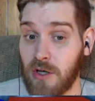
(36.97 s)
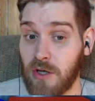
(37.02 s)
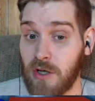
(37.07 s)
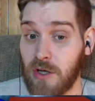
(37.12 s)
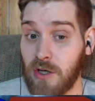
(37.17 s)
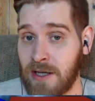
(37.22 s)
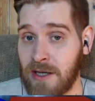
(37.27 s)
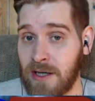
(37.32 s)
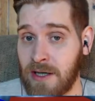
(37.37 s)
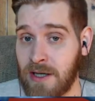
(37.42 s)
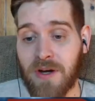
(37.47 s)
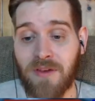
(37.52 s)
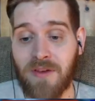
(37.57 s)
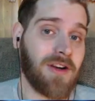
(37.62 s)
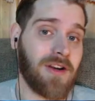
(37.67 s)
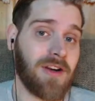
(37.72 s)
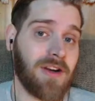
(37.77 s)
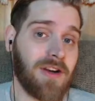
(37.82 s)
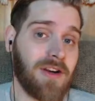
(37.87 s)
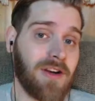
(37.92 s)
But if I could,
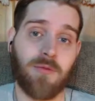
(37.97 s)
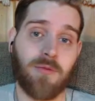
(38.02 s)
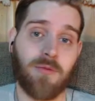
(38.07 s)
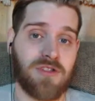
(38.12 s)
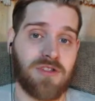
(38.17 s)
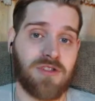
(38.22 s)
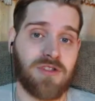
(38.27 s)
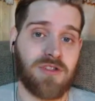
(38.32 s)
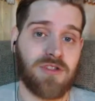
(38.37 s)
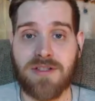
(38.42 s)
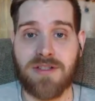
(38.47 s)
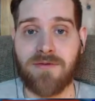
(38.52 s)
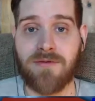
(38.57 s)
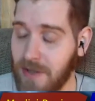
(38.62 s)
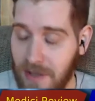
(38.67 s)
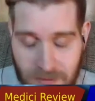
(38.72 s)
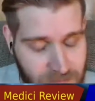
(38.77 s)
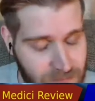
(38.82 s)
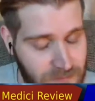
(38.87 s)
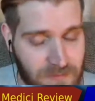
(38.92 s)
I would just watch TV all
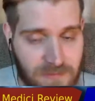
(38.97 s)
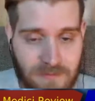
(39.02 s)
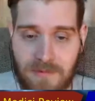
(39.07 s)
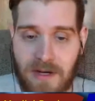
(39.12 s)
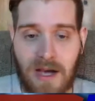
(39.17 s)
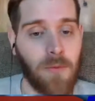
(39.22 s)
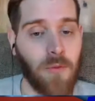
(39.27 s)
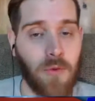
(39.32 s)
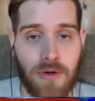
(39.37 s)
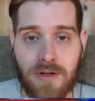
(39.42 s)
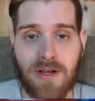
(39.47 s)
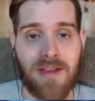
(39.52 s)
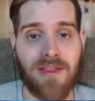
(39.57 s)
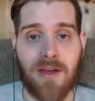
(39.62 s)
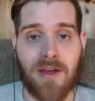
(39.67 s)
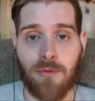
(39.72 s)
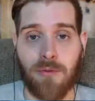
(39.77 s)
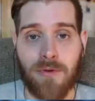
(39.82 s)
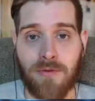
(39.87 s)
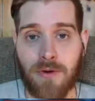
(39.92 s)
day. I would,
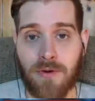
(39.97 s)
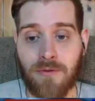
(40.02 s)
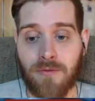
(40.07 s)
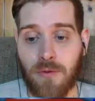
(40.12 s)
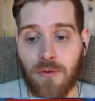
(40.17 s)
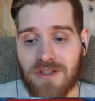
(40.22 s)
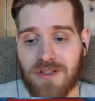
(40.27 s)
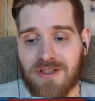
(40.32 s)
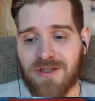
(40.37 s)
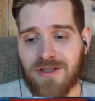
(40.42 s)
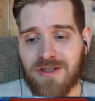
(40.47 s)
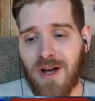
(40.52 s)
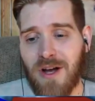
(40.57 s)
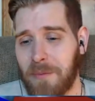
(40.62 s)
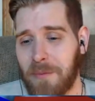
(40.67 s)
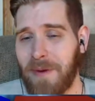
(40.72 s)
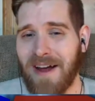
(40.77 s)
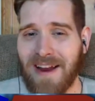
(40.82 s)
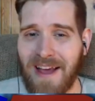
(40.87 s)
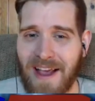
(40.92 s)
and then review it for you. So I'm
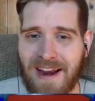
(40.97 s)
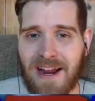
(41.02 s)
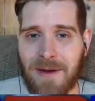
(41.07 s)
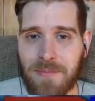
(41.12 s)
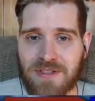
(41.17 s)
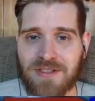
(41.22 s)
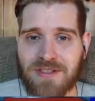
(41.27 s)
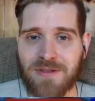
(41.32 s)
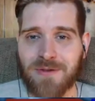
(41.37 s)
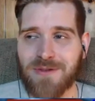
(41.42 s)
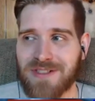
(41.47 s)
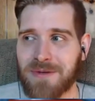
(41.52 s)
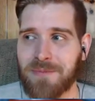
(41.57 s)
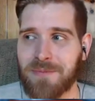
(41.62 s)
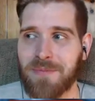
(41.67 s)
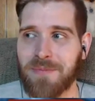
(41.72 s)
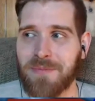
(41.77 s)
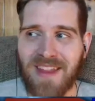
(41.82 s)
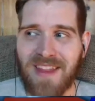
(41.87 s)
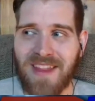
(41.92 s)
about eight episodes in,
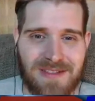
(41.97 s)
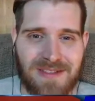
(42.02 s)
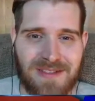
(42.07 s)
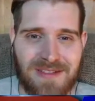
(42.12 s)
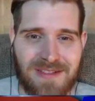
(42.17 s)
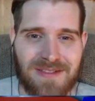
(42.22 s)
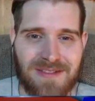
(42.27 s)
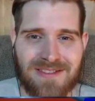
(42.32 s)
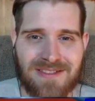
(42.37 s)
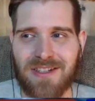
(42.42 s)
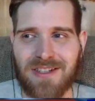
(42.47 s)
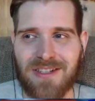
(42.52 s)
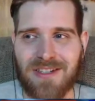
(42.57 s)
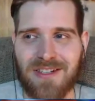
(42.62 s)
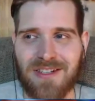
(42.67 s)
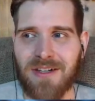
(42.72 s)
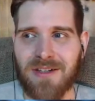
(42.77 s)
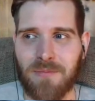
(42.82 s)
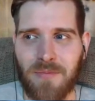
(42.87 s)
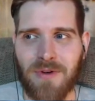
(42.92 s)
but that's you know it's
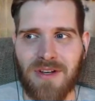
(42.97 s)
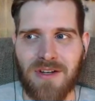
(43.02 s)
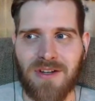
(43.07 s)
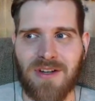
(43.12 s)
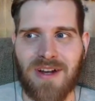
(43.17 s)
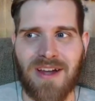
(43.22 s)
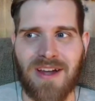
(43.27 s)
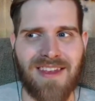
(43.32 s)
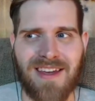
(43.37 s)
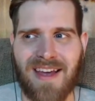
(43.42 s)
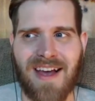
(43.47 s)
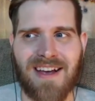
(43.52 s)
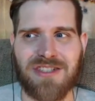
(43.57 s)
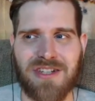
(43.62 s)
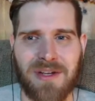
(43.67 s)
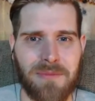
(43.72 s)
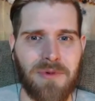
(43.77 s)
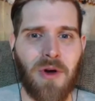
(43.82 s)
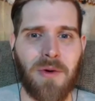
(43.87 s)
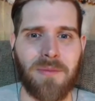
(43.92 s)
pretty good. I think
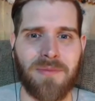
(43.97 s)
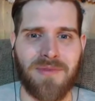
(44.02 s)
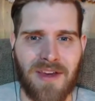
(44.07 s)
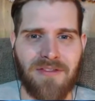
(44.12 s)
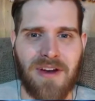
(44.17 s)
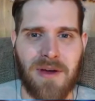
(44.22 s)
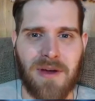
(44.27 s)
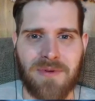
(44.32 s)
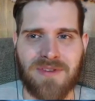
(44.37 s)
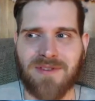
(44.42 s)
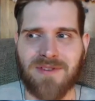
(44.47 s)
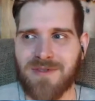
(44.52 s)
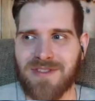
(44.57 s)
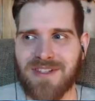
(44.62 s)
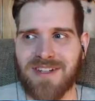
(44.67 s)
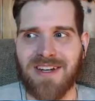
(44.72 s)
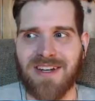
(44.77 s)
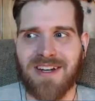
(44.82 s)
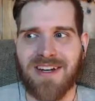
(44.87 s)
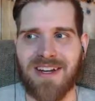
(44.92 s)
actually I'm no, I'm seven episodes
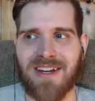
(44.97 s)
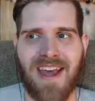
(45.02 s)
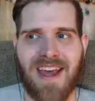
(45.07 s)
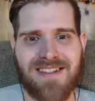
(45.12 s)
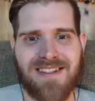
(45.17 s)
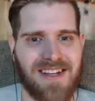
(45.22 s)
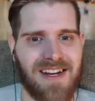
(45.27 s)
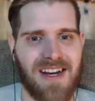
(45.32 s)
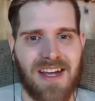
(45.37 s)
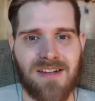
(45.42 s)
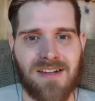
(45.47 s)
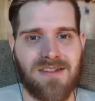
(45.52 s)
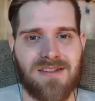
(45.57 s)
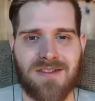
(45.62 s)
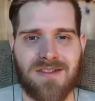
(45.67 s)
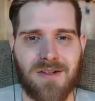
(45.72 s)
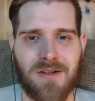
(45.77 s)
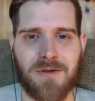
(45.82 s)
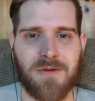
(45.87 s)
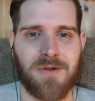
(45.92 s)
in, and it ends at eight.
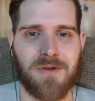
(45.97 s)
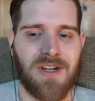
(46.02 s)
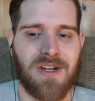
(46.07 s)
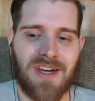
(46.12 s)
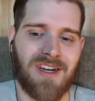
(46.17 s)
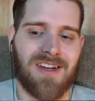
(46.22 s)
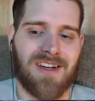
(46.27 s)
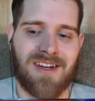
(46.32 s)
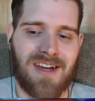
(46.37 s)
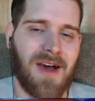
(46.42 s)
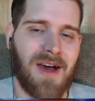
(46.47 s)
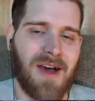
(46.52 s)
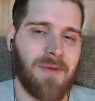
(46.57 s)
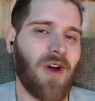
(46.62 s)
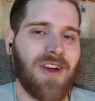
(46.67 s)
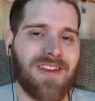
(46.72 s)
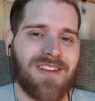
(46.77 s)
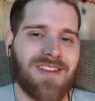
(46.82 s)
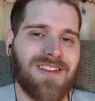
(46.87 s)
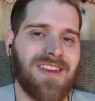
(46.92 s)
So
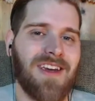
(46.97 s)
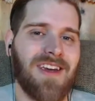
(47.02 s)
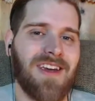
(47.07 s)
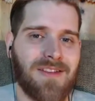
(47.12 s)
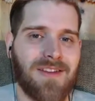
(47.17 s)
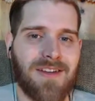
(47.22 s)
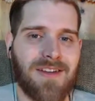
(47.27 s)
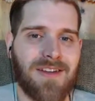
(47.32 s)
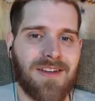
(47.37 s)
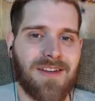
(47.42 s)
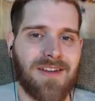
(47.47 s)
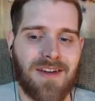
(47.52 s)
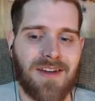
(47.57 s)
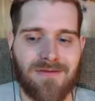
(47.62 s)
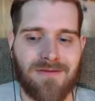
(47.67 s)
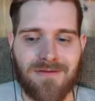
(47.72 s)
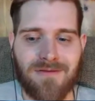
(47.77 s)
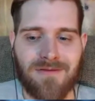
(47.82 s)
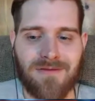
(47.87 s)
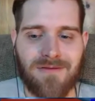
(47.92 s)
I'm right there at the end.
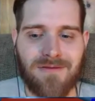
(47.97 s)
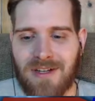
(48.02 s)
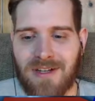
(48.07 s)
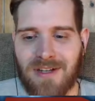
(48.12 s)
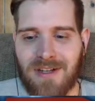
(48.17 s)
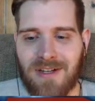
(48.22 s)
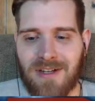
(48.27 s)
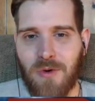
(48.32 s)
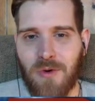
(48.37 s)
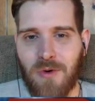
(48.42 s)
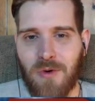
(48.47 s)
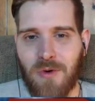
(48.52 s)
I'm right there.